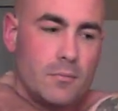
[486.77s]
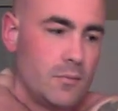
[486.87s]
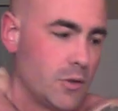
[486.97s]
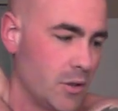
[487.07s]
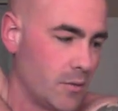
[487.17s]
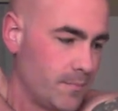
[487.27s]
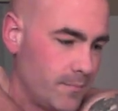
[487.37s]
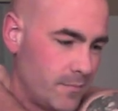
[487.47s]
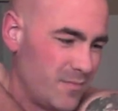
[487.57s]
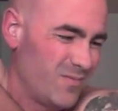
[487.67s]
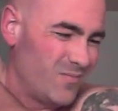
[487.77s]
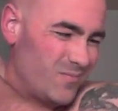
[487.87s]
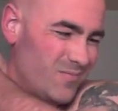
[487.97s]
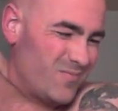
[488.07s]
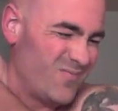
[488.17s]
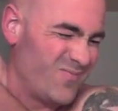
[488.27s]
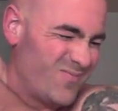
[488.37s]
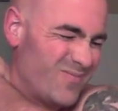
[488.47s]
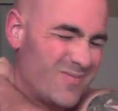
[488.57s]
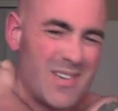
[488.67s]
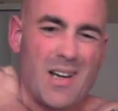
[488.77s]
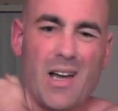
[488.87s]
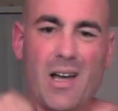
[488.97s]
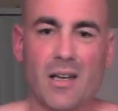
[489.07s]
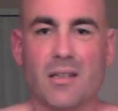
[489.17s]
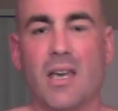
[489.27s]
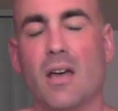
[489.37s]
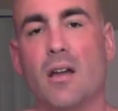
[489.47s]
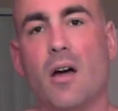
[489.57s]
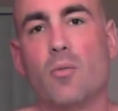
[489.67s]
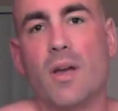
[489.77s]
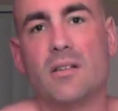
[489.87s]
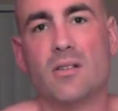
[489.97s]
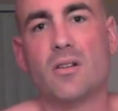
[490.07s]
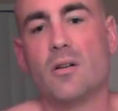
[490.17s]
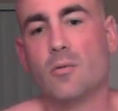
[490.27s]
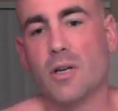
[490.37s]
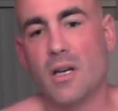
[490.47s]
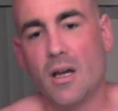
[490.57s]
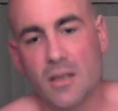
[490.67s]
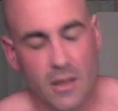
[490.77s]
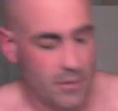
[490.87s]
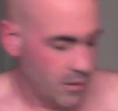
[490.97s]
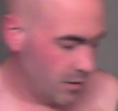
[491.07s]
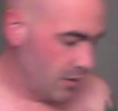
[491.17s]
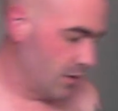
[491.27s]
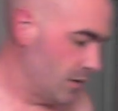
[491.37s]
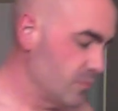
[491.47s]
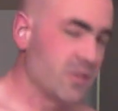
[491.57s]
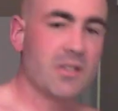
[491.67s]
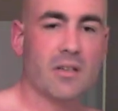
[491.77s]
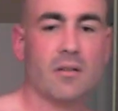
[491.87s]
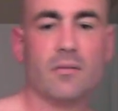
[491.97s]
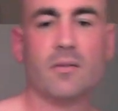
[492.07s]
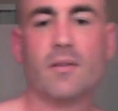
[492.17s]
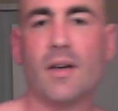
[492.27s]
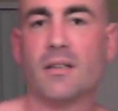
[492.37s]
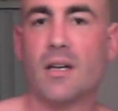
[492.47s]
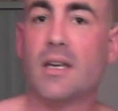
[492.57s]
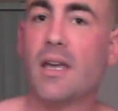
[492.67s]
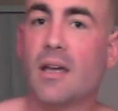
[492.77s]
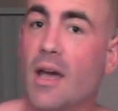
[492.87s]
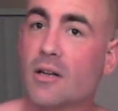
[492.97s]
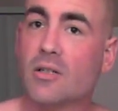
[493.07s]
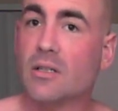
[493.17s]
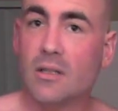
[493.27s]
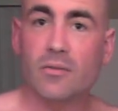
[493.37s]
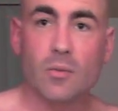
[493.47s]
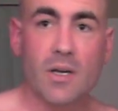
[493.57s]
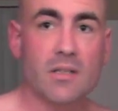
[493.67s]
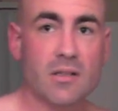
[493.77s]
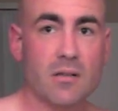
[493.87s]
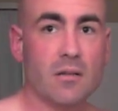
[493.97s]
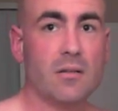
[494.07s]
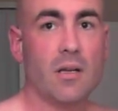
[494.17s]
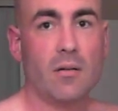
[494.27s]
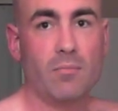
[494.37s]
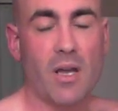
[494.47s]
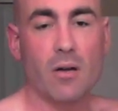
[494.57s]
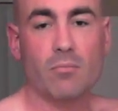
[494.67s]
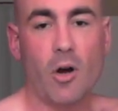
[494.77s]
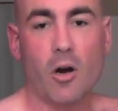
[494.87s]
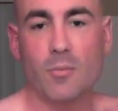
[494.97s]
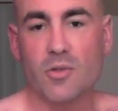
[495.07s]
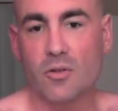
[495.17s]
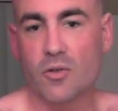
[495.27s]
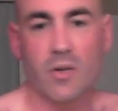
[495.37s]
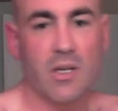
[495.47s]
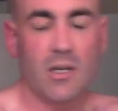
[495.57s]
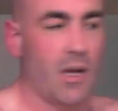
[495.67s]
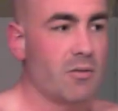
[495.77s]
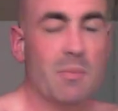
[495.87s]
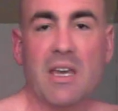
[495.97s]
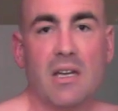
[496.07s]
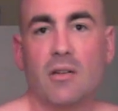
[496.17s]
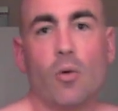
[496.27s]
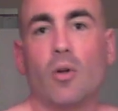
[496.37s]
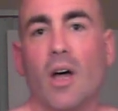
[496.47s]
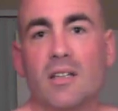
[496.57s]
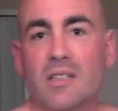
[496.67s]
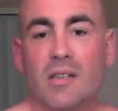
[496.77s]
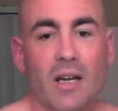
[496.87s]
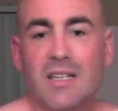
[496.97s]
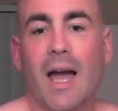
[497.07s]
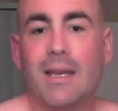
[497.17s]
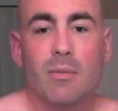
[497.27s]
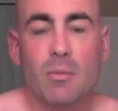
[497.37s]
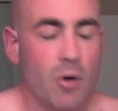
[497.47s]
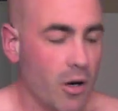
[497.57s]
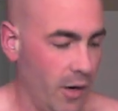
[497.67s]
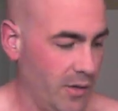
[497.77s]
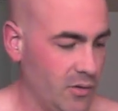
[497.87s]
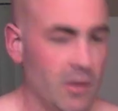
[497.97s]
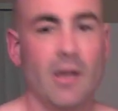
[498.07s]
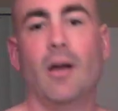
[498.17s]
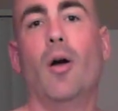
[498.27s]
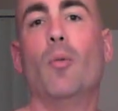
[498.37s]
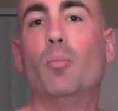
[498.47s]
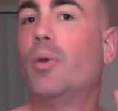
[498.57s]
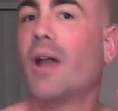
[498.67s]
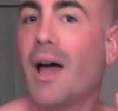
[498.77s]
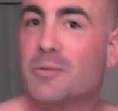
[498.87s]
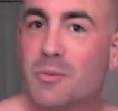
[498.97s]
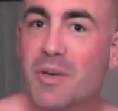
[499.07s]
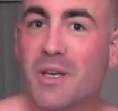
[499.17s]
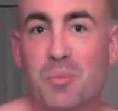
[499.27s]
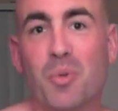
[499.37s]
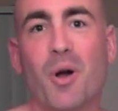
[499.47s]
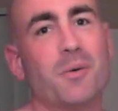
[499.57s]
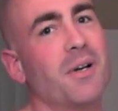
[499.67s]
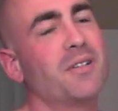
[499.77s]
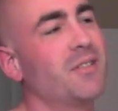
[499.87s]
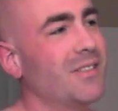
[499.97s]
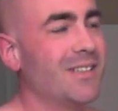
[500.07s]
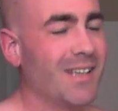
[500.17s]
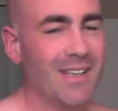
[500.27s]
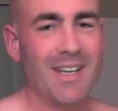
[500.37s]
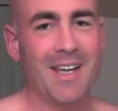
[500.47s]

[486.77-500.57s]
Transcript: So I cannot wait to start working out again. I'm sick of the fact that I can't actually lift weights and my arms are shrinking. I was making a tiny bit of progress, but I was making progress, and